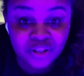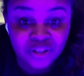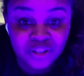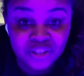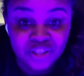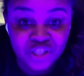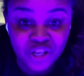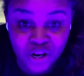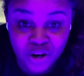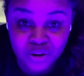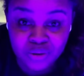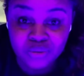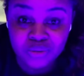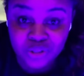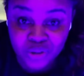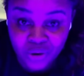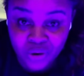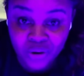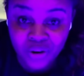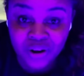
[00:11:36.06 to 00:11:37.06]
turns
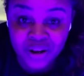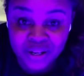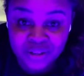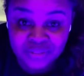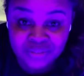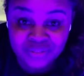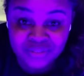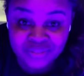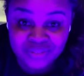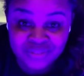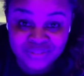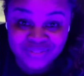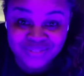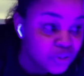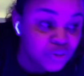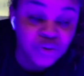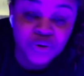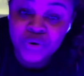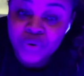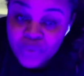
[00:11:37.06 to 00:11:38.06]
on.
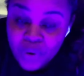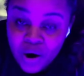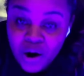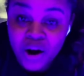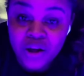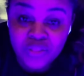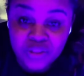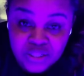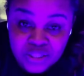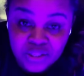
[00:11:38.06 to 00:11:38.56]
You are the